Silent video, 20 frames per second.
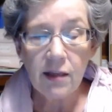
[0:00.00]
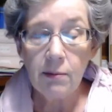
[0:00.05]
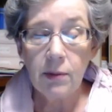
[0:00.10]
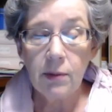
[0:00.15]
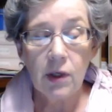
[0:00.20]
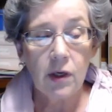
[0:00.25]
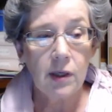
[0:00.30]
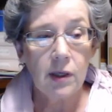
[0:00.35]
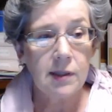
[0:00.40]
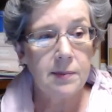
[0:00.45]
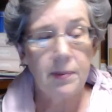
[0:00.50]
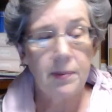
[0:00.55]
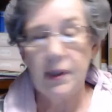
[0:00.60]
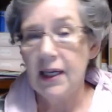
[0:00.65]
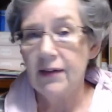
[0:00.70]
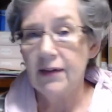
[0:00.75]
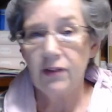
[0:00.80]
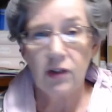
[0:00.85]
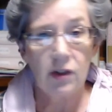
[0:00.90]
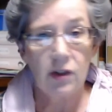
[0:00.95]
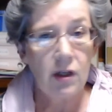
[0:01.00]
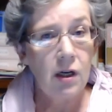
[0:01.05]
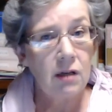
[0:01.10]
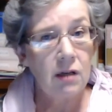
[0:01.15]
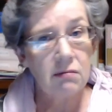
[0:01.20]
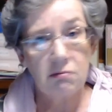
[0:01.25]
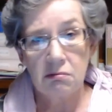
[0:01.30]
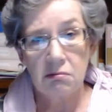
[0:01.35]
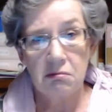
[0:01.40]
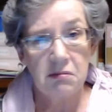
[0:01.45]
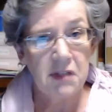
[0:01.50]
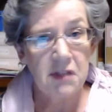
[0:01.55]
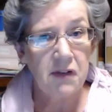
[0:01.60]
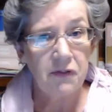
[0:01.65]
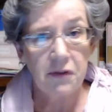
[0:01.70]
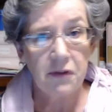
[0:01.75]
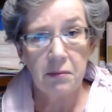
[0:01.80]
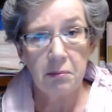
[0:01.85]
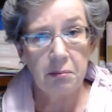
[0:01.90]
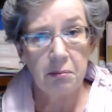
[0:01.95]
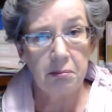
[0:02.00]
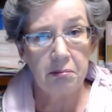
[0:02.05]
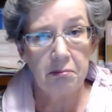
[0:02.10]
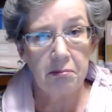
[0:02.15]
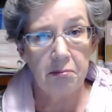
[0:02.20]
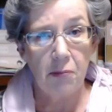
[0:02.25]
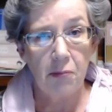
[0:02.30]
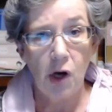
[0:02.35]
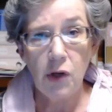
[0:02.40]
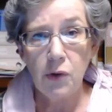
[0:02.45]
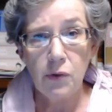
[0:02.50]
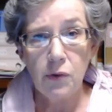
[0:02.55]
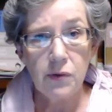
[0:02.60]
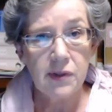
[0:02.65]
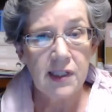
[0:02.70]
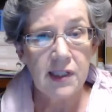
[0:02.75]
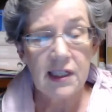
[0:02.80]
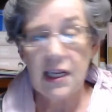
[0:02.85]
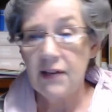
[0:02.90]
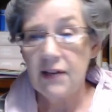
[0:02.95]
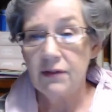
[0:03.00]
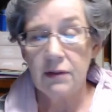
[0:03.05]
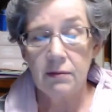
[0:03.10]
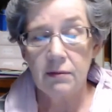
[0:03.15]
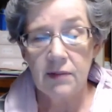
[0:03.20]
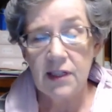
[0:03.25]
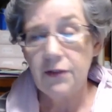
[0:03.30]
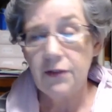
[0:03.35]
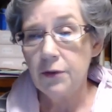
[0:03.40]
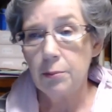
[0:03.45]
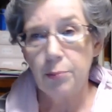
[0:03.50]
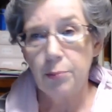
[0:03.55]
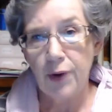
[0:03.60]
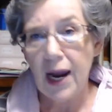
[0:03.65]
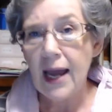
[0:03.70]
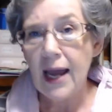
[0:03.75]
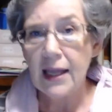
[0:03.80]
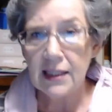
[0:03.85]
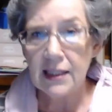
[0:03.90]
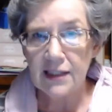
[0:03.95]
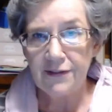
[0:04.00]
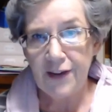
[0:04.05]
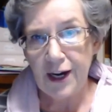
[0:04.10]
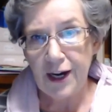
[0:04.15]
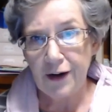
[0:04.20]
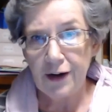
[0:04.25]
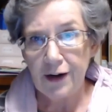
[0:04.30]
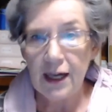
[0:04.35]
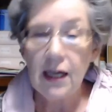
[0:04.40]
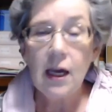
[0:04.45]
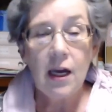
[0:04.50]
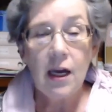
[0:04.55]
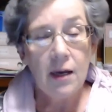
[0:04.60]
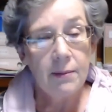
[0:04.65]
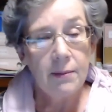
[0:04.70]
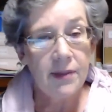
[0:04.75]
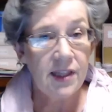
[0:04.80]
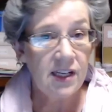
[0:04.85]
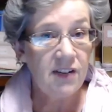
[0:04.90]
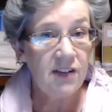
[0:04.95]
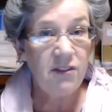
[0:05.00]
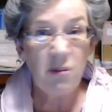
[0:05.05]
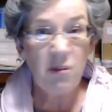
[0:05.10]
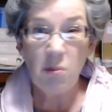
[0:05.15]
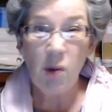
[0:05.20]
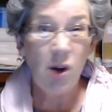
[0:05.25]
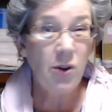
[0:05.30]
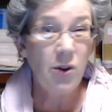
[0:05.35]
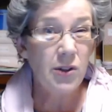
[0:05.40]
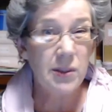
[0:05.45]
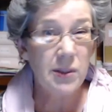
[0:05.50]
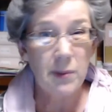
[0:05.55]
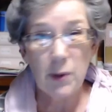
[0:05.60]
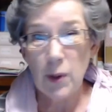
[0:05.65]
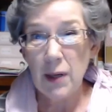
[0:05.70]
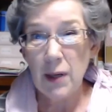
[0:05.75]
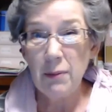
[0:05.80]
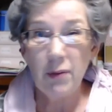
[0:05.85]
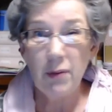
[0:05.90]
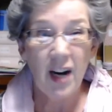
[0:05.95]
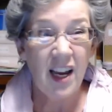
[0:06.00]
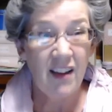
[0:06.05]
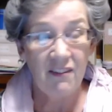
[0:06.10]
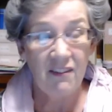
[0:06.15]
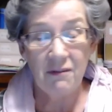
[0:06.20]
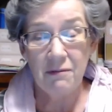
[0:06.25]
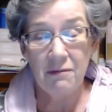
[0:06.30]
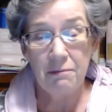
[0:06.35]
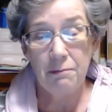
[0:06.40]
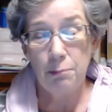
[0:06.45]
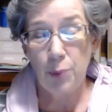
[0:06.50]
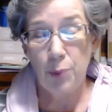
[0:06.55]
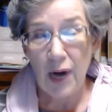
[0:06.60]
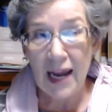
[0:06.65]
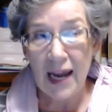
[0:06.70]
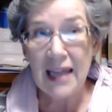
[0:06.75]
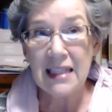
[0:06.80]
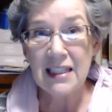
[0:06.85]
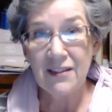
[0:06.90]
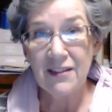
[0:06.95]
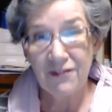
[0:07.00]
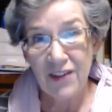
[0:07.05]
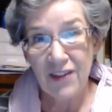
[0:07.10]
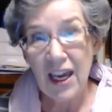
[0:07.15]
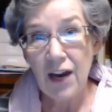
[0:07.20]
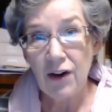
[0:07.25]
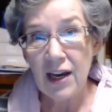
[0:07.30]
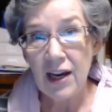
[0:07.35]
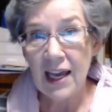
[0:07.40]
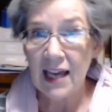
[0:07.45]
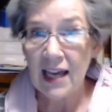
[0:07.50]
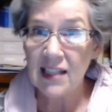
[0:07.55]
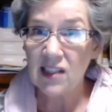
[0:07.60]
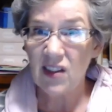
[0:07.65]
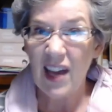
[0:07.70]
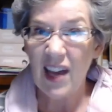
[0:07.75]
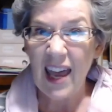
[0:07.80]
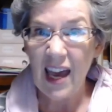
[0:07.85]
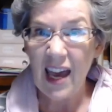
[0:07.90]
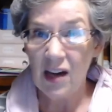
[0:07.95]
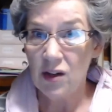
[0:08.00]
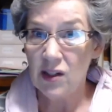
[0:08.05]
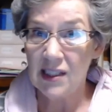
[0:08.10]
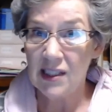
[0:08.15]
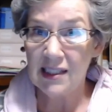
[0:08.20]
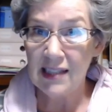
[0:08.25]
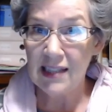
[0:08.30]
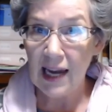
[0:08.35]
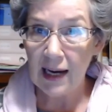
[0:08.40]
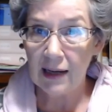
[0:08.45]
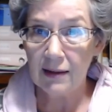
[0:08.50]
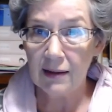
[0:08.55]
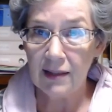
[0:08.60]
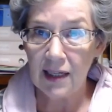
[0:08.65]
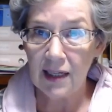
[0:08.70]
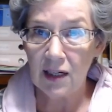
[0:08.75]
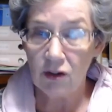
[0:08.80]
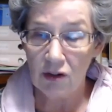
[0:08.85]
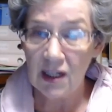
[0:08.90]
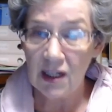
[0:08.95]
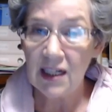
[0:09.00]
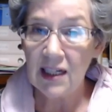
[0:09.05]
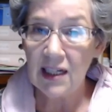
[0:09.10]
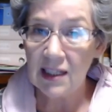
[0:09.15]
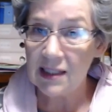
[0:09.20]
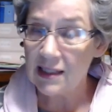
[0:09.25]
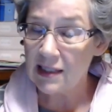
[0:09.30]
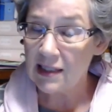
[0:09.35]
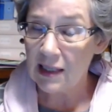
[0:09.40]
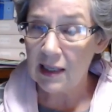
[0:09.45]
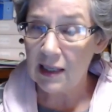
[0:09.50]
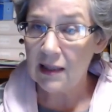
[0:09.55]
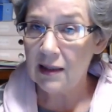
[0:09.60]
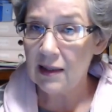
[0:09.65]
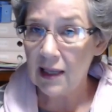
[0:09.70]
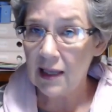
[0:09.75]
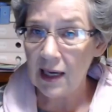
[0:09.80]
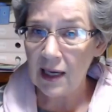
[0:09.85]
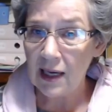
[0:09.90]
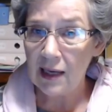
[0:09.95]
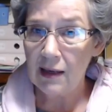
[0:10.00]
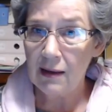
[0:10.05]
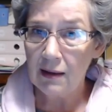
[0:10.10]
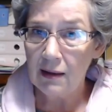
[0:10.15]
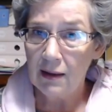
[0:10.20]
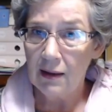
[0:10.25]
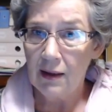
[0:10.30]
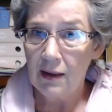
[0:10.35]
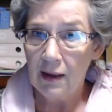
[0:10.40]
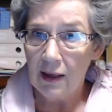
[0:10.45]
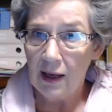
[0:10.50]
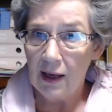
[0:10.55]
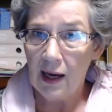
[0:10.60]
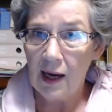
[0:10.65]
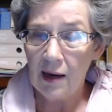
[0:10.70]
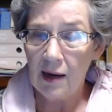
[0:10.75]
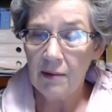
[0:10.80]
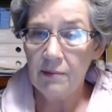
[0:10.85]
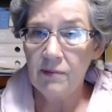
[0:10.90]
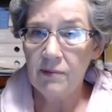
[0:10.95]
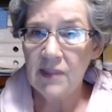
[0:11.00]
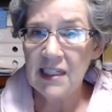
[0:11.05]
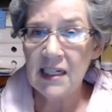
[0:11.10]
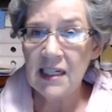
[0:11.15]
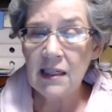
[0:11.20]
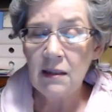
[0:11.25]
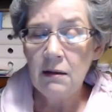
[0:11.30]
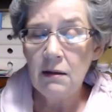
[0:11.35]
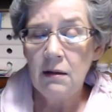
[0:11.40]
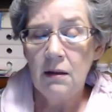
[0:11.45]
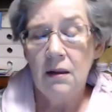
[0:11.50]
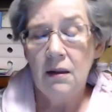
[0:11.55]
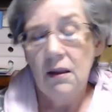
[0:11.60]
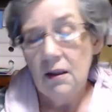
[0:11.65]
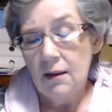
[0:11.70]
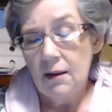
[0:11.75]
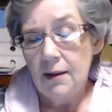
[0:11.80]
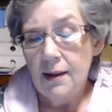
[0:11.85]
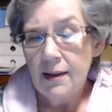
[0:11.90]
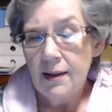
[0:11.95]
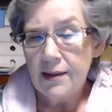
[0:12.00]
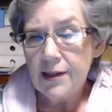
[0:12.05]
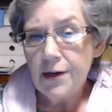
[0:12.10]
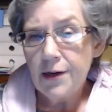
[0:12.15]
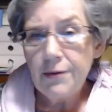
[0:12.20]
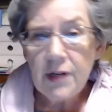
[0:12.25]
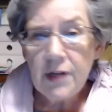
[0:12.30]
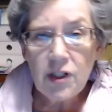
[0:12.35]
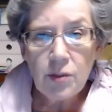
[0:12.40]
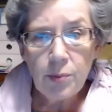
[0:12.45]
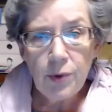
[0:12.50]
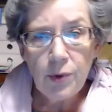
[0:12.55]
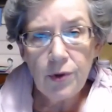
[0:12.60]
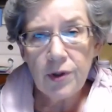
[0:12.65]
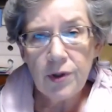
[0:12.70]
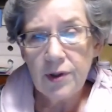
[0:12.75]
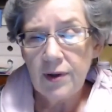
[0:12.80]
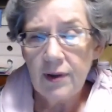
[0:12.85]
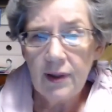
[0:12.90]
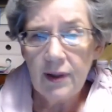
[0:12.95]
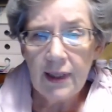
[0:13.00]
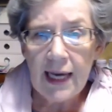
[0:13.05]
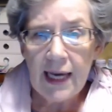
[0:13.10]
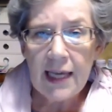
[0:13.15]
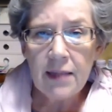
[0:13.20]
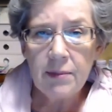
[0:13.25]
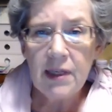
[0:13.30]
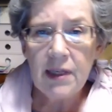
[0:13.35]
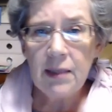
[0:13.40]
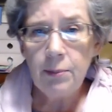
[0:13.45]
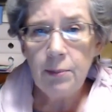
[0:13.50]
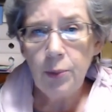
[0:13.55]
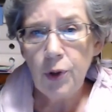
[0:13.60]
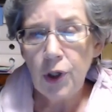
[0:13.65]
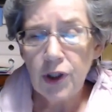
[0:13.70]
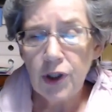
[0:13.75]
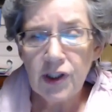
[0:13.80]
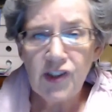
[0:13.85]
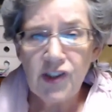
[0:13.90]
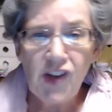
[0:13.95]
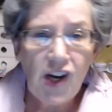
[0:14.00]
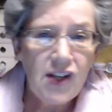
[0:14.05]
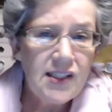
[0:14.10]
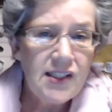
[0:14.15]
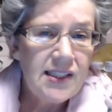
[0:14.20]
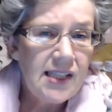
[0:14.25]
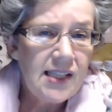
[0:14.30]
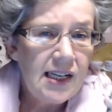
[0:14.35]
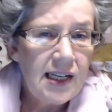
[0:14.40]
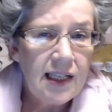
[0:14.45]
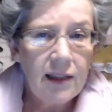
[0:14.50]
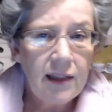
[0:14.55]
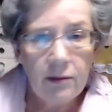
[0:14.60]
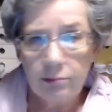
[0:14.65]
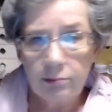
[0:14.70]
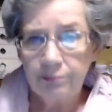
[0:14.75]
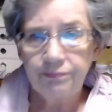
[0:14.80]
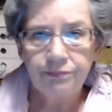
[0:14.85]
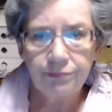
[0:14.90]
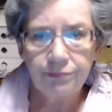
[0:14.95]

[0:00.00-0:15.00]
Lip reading: them, because believe it or not, different models and even different brands vary. But the different models between brands vary as to how you stack the ingredients in the tin. So read your book, lay them in, put it on the dough setting,